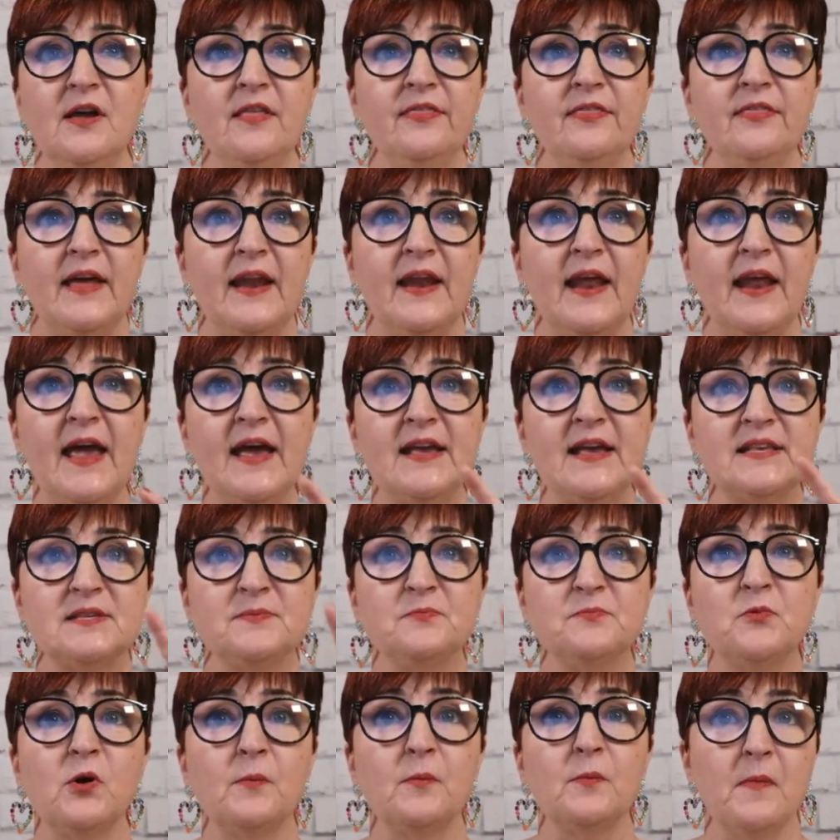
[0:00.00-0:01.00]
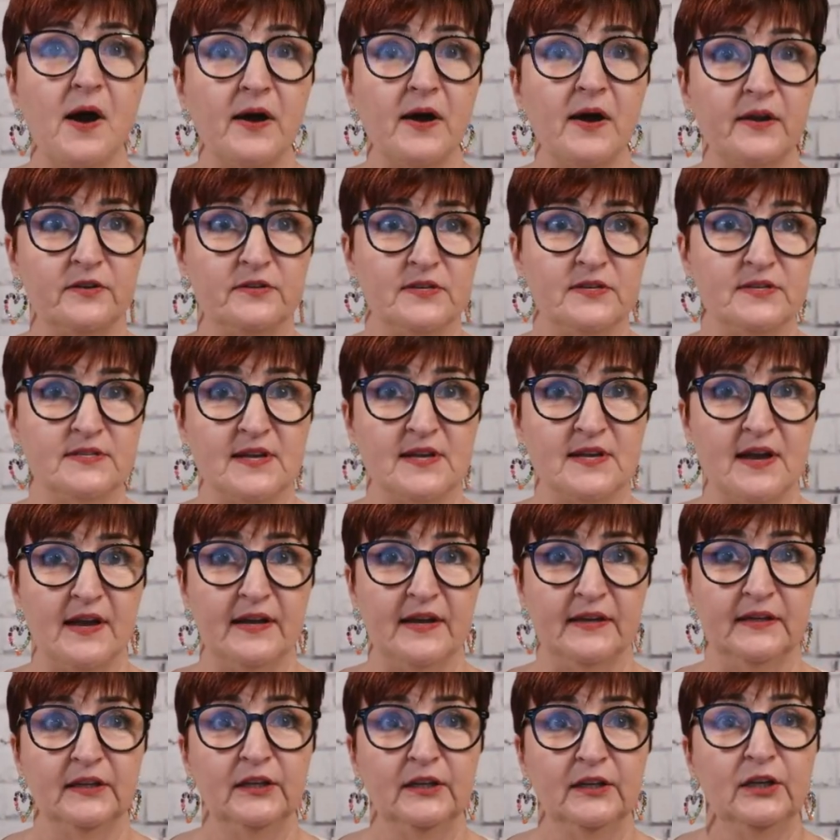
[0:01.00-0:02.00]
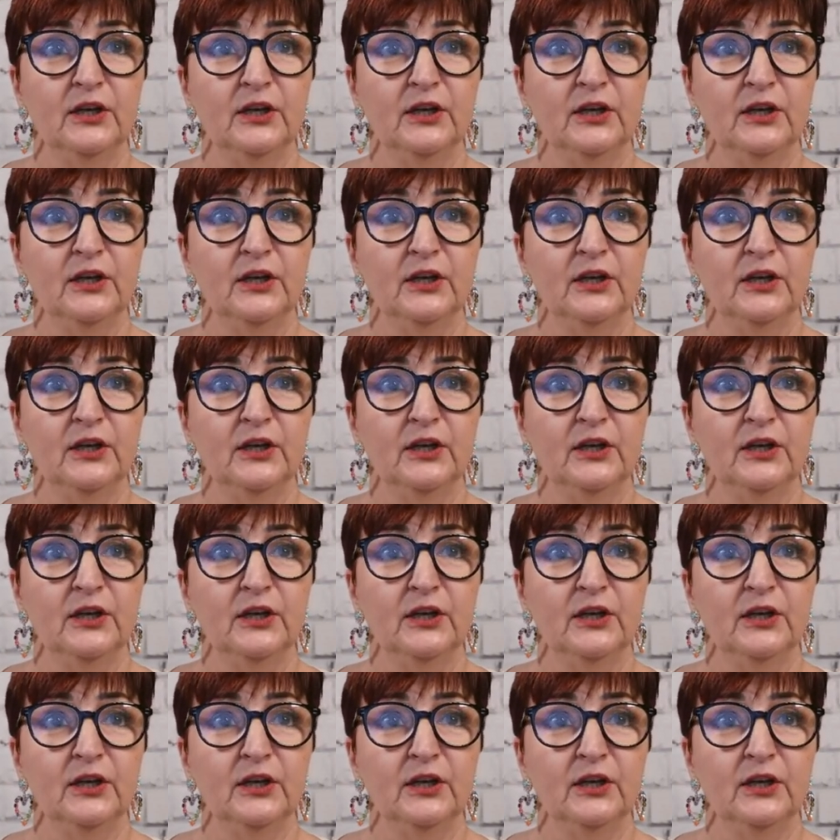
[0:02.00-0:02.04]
that has a more modern design.